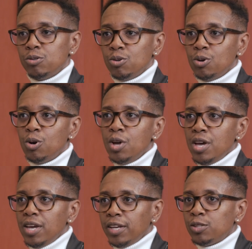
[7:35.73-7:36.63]
So
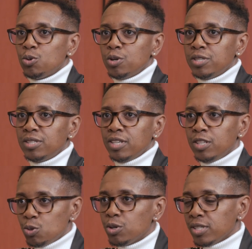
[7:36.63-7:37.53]
it
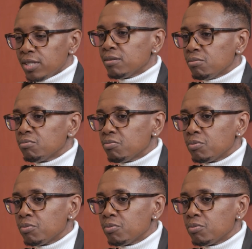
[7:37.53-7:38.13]
was